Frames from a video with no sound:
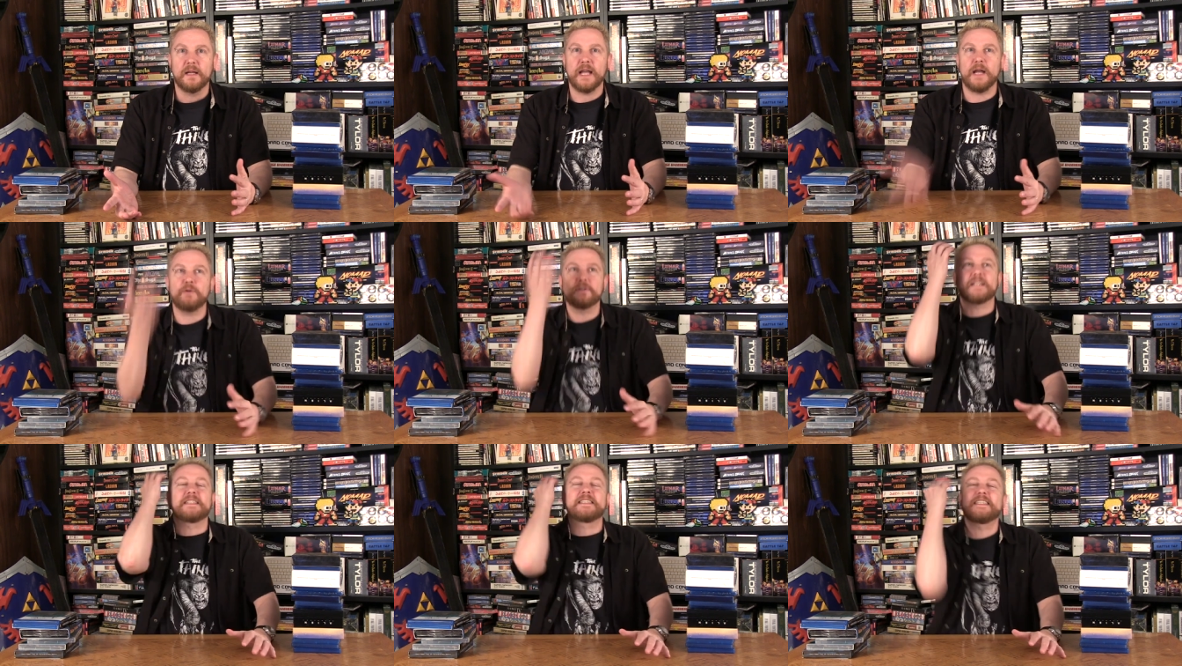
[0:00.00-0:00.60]
it
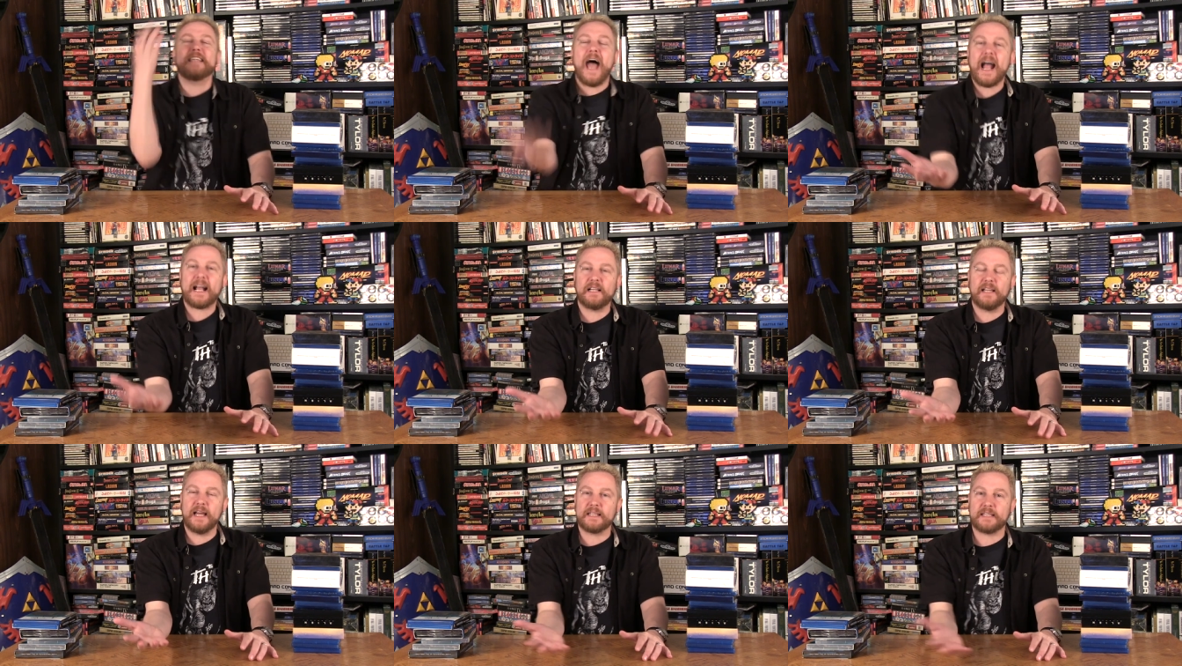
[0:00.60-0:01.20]
was
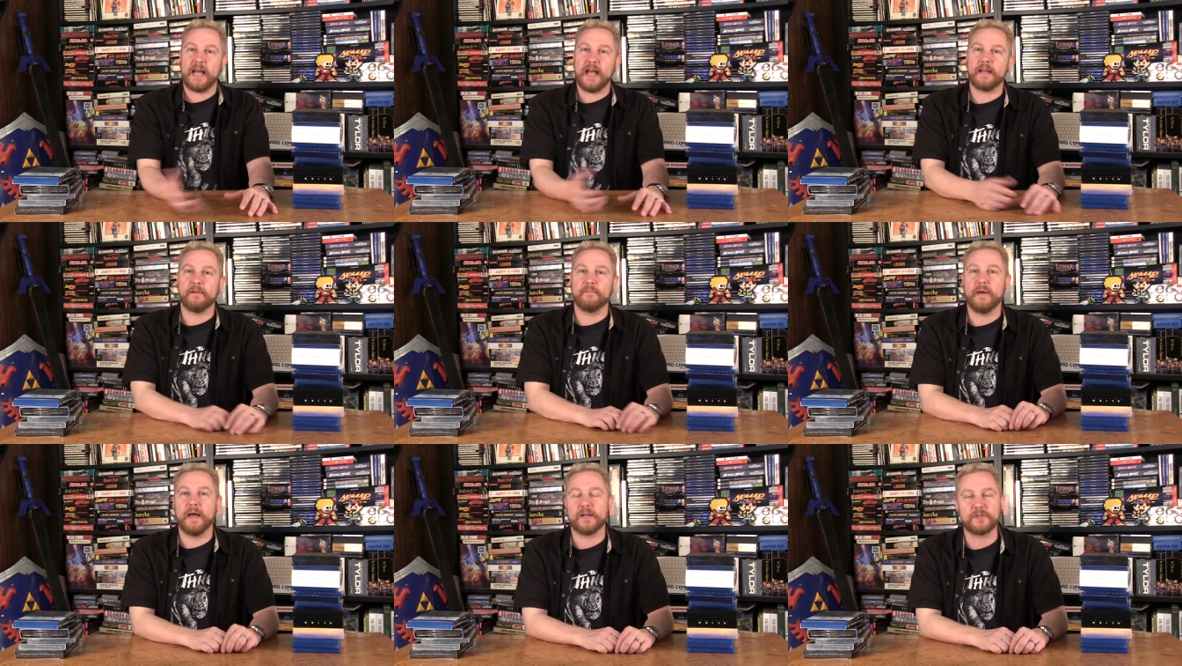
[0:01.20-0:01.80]
exactly as I had
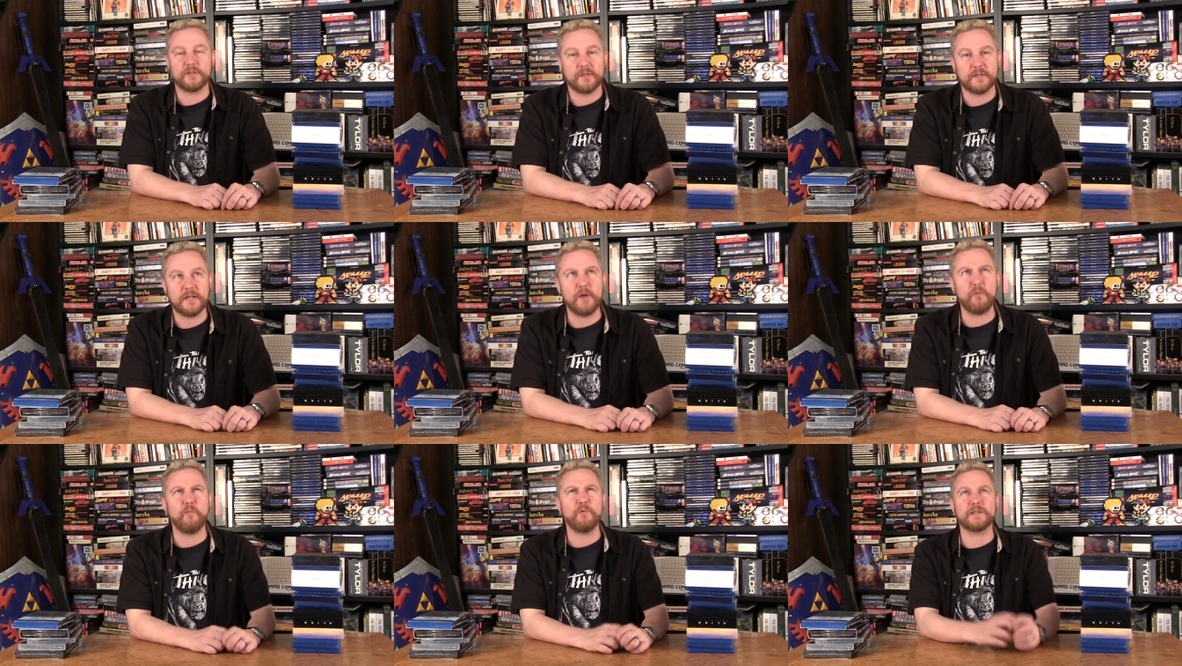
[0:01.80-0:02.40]
imagined.
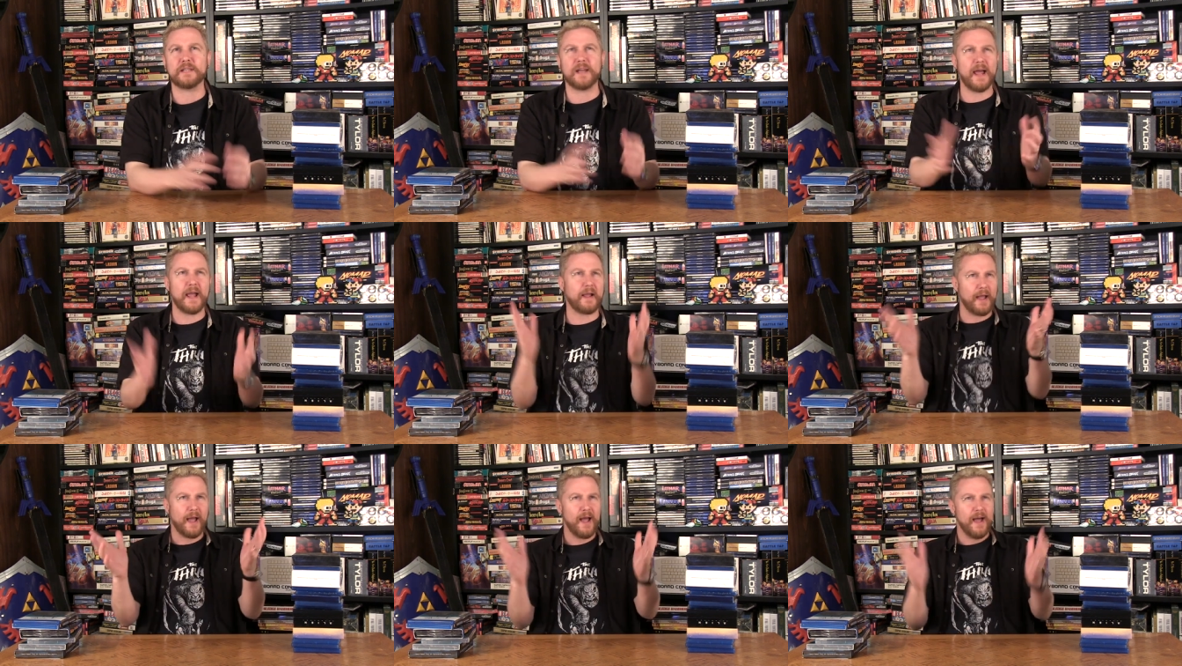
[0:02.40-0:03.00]
It was
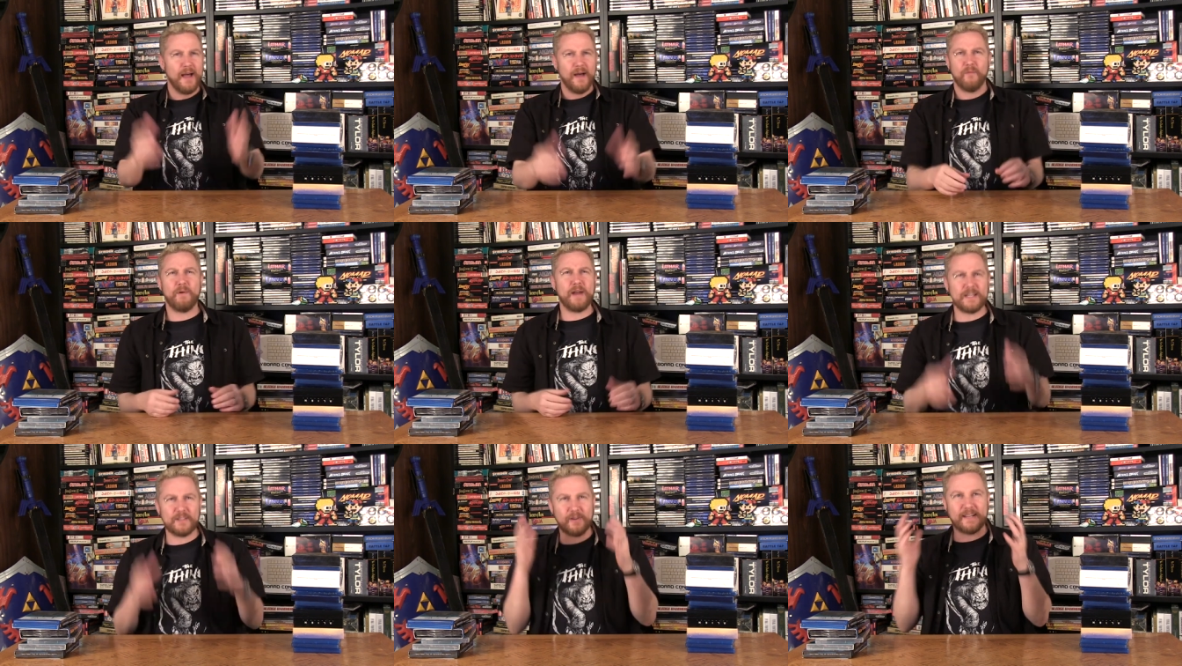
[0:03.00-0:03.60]
like
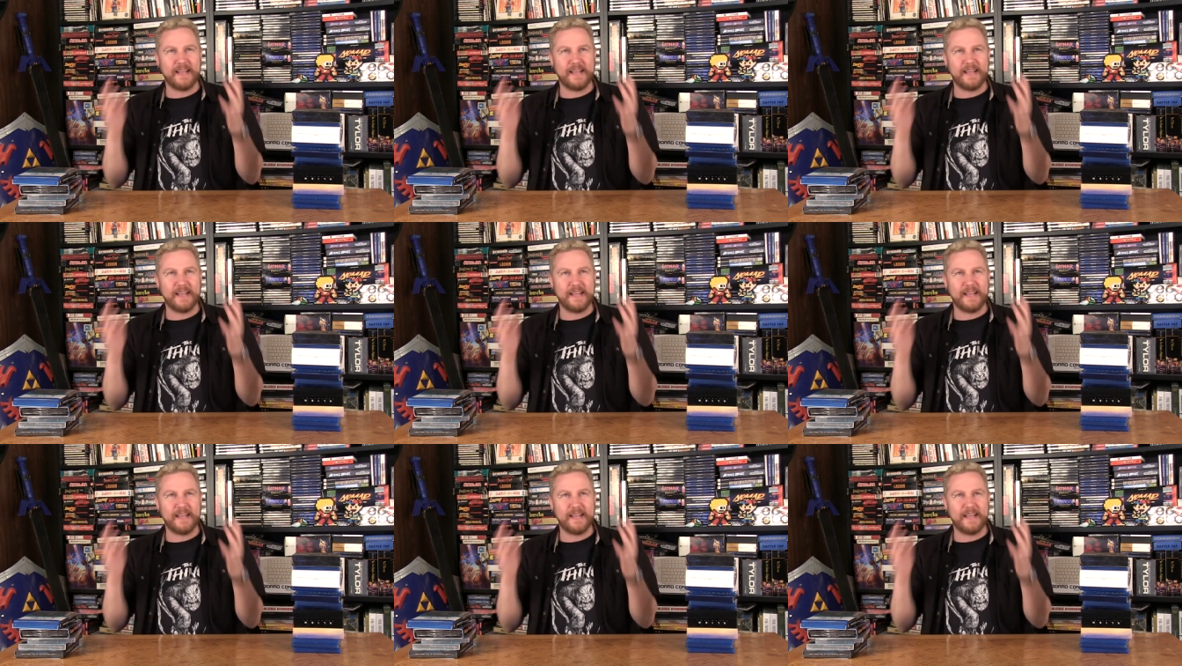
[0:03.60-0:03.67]
when I saw